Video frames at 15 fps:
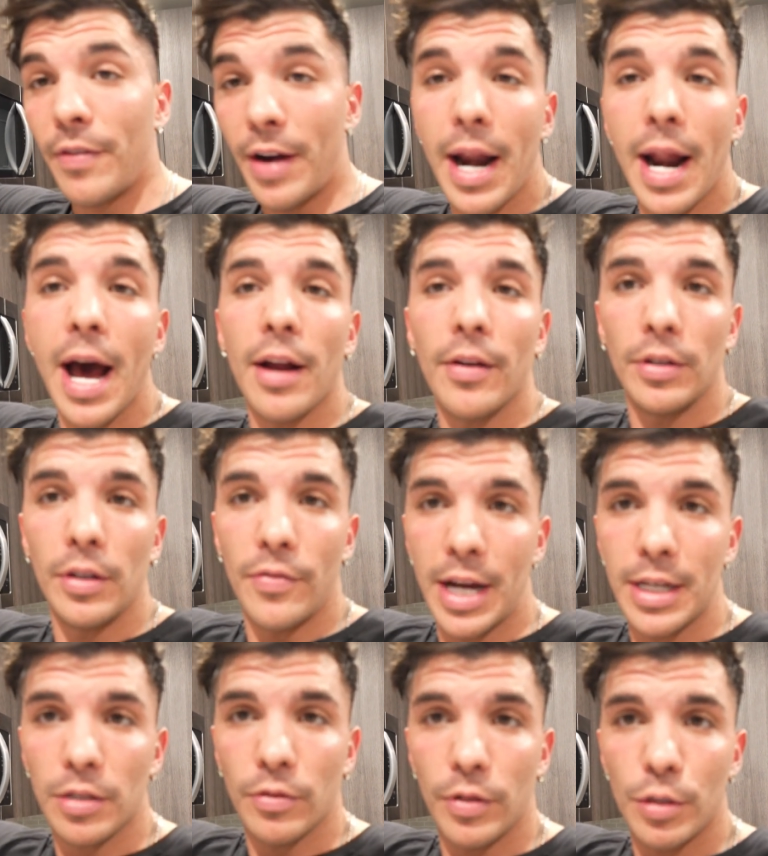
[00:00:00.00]
ran out of the
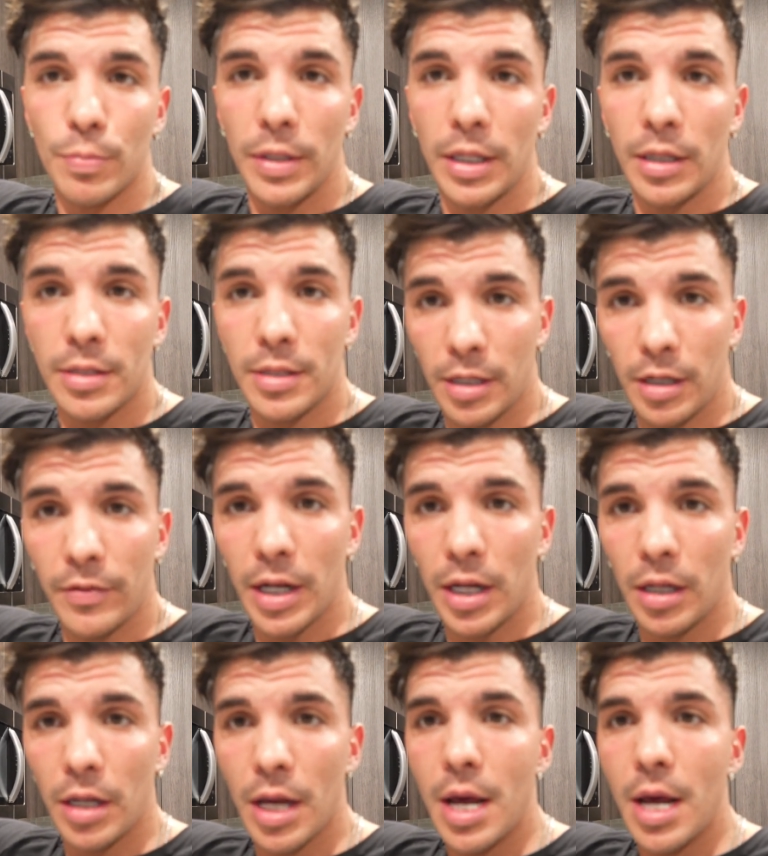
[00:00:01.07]
Rice Krispie
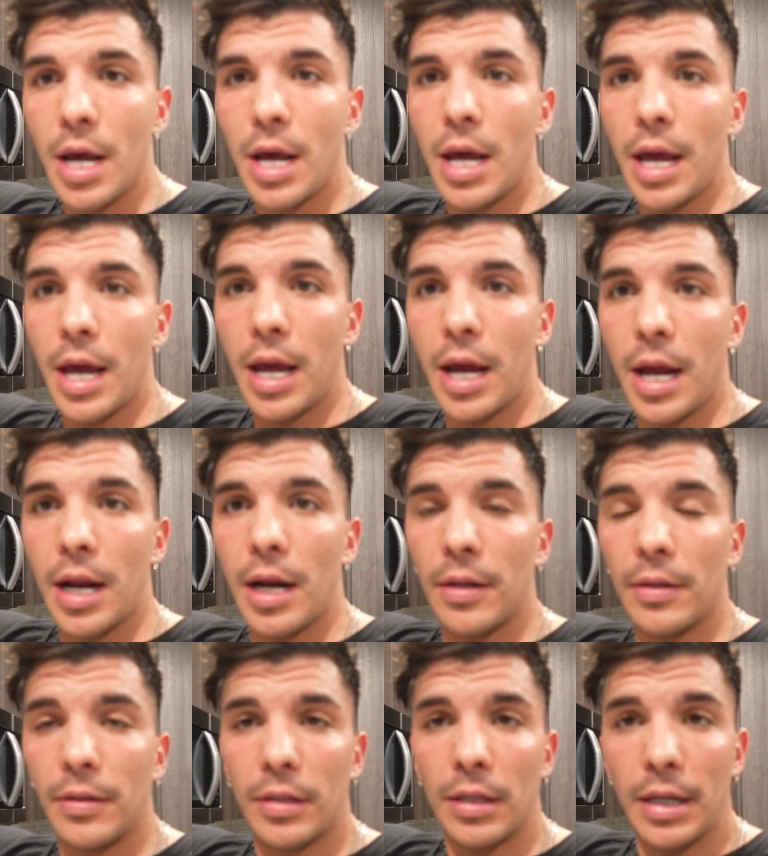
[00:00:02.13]
cereal.
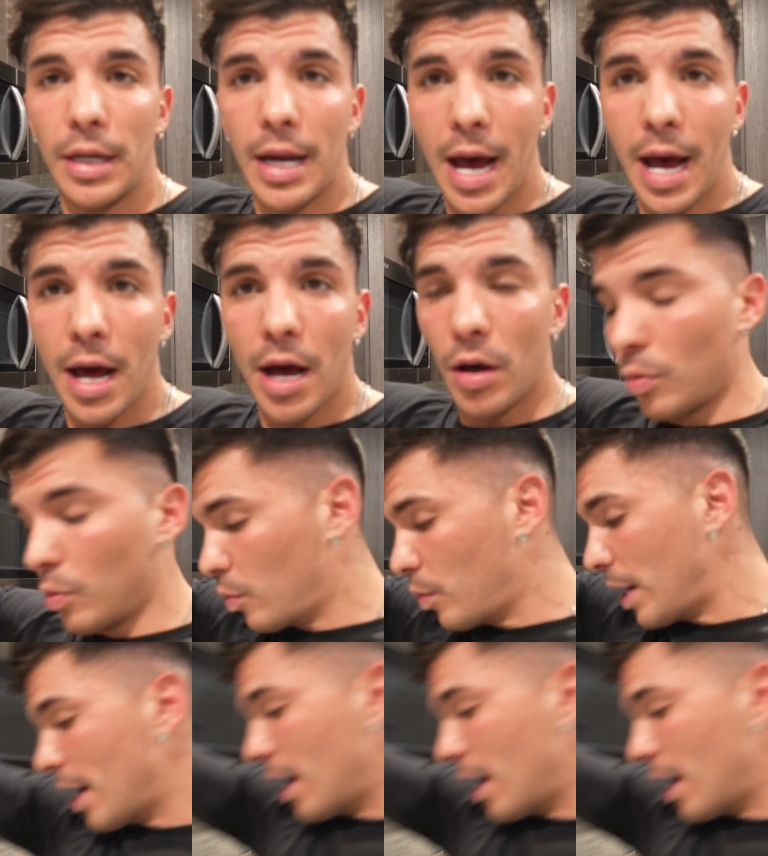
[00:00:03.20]
And now we